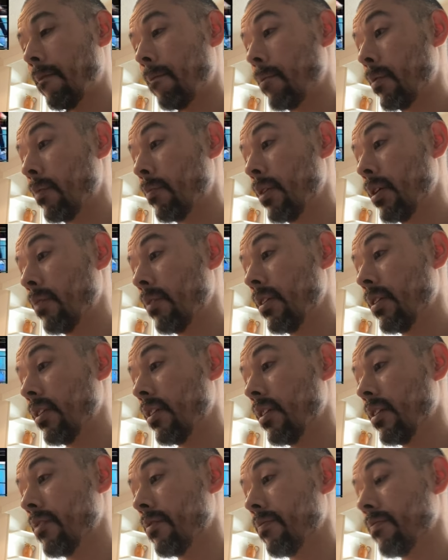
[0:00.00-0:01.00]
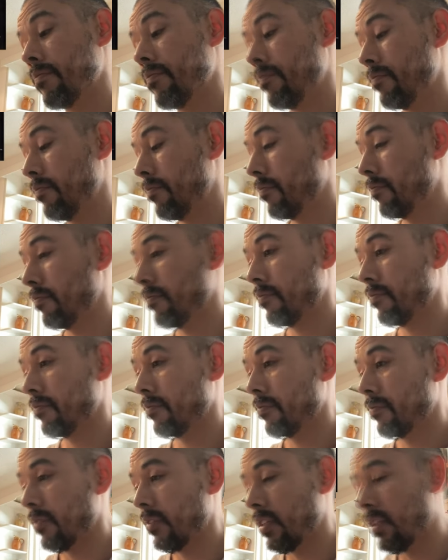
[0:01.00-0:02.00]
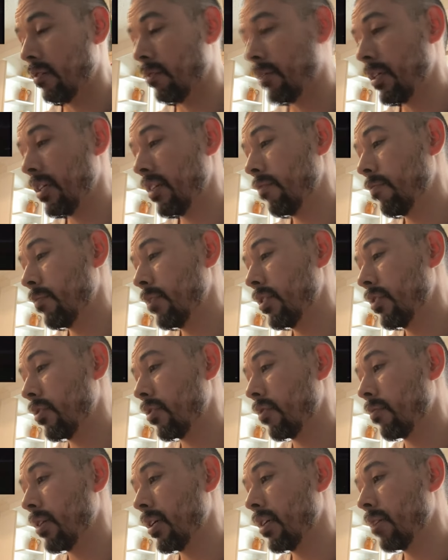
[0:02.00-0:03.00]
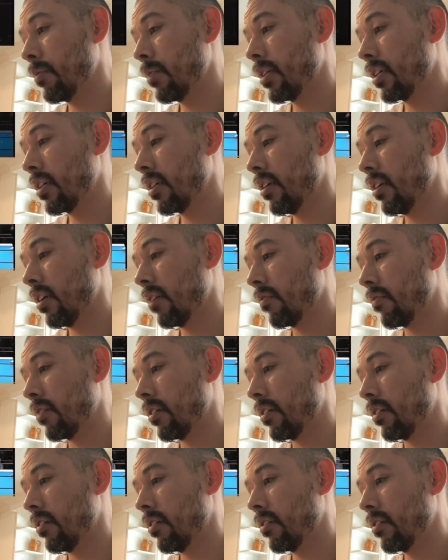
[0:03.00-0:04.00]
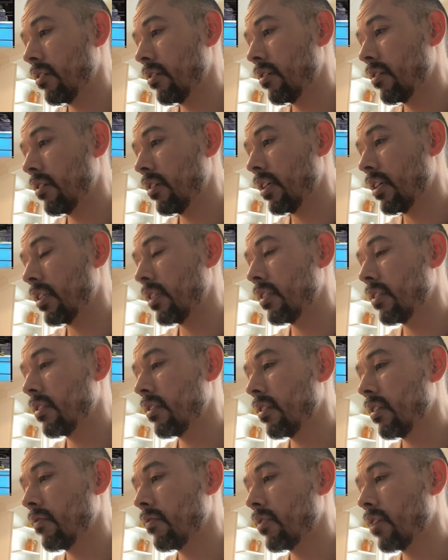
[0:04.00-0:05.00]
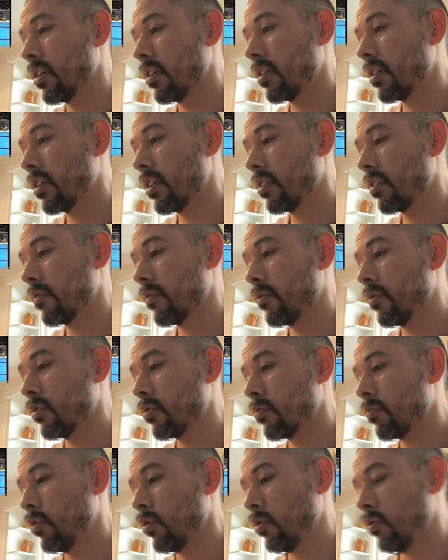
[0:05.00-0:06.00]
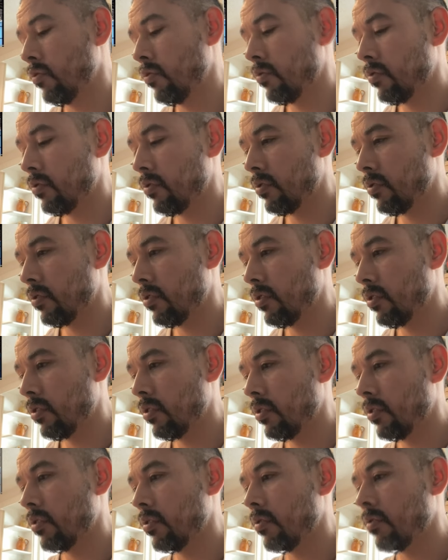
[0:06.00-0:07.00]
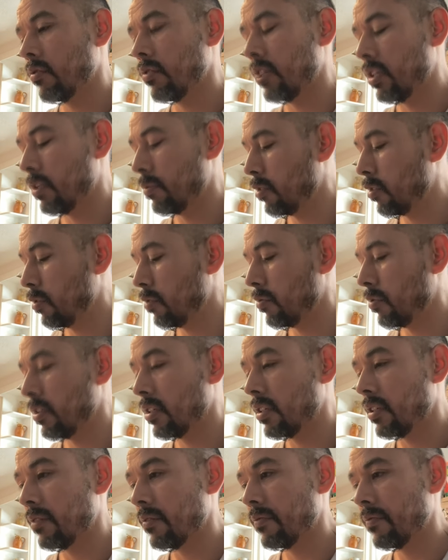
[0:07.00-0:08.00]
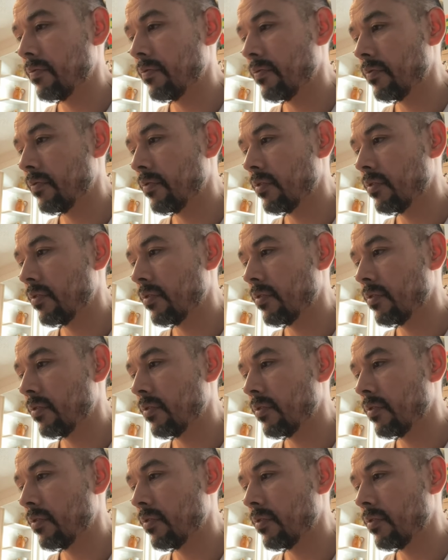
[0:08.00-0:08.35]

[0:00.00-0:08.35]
But maybe not. I might have missed it. There might have been a cutoff there. I didn't see if Taka got the first move. Hold on, let me rewind it.